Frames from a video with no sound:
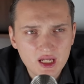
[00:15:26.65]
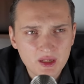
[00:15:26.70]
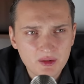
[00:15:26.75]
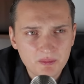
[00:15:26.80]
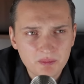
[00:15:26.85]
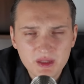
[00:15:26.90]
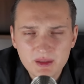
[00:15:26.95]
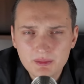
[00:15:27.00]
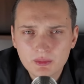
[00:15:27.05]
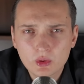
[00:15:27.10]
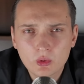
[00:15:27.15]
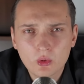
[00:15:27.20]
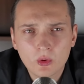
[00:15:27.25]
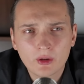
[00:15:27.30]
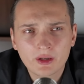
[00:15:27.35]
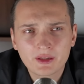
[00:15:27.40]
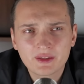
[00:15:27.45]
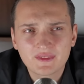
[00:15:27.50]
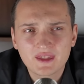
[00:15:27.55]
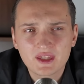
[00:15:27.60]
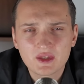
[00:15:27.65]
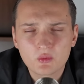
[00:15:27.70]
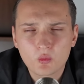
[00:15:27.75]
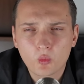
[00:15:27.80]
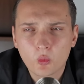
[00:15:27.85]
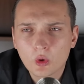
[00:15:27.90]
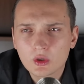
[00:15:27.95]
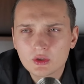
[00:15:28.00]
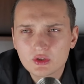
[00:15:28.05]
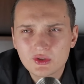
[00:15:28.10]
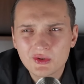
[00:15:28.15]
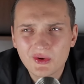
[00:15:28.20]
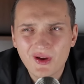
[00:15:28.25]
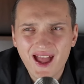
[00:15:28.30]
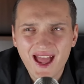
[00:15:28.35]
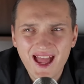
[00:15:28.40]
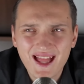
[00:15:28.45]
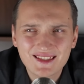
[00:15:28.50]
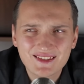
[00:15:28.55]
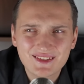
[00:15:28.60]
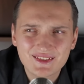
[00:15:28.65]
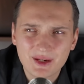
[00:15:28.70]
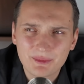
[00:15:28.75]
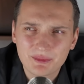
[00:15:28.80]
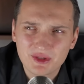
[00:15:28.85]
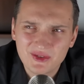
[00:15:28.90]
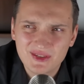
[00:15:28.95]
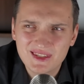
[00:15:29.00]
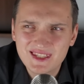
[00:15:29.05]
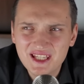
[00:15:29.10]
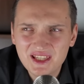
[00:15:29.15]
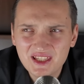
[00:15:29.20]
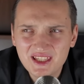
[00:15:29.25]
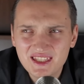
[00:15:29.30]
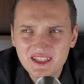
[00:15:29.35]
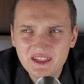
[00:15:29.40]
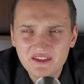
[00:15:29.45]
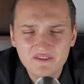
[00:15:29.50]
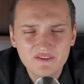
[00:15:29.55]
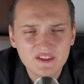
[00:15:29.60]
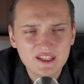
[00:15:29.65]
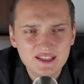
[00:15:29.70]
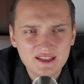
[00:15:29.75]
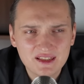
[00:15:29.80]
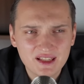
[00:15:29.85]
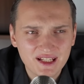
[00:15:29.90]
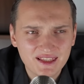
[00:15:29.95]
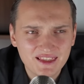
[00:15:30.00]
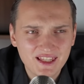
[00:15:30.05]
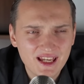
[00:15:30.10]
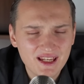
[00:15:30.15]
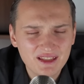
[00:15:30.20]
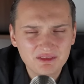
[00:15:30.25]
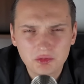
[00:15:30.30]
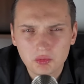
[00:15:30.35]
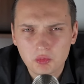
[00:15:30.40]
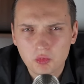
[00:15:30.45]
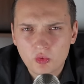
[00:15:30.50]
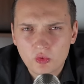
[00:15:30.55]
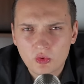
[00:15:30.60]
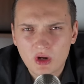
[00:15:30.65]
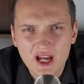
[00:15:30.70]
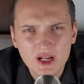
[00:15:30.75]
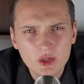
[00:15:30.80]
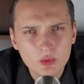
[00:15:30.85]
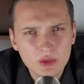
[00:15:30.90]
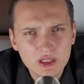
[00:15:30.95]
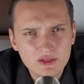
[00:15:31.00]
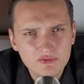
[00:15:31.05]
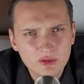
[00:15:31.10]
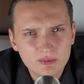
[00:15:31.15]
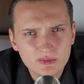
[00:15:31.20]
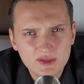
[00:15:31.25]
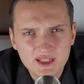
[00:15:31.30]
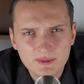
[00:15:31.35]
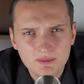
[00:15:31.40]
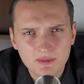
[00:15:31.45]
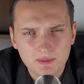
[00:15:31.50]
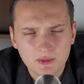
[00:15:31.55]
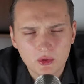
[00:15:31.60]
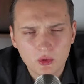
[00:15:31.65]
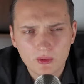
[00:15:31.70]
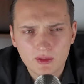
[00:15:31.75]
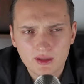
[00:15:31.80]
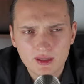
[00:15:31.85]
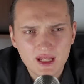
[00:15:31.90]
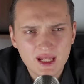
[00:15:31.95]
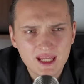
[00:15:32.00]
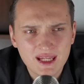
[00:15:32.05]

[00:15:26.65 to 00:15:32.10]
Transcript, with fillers: meme coin they want to add some utility things like that, run away from this meme coin.